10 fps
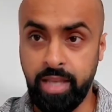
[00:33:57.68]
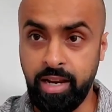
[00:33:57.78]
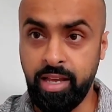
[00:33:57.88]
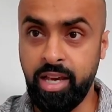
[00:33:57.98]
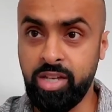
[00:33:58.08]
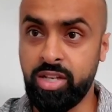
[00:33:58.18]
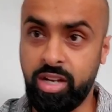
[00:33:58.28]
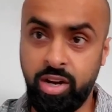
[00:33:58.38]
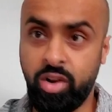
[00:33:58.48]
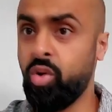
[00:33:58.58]

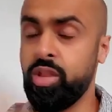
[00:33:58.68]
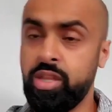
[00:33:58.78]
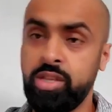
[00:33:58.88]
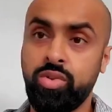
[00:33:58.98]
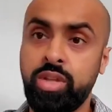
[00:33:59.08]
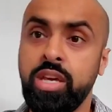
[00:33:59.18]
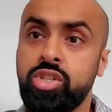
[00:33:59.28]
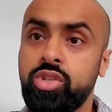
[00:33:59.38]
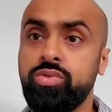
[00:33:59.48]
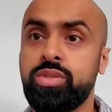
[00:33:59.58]
segregation and all of these other
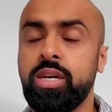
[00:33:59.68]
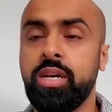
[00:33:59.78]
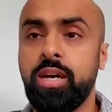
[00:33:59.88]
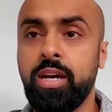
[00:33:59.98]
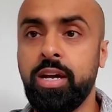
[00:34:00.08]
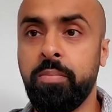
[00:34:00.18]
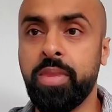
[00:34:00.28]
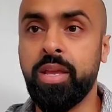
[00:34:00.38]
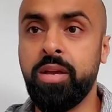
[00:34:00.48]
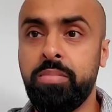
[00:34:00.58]
issues.
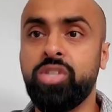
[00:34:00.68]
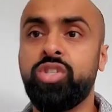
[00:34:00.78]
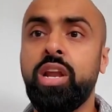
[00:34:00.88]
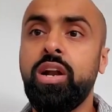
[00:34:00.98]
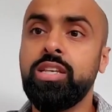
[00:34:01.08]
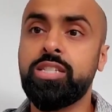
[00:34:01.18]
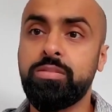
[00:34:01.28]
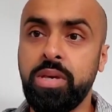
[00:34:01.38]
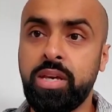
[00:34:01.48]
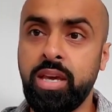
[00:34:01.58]
But generally
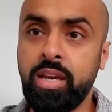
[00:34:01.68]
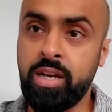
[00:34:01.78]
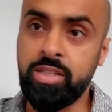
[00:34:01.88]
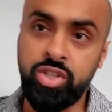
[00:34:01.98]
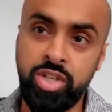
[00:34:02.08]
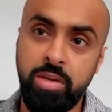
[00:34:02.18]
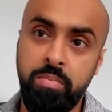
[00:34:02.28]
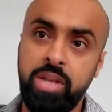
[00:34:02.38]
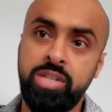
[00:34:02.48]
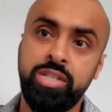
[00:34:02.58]
speaking, as the
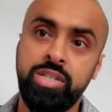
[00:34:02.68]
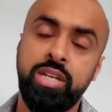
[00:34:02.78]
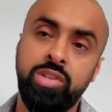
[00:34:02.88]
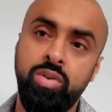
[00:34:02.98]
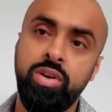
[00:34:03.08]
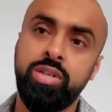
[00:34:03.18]
Sheikh mentioned, as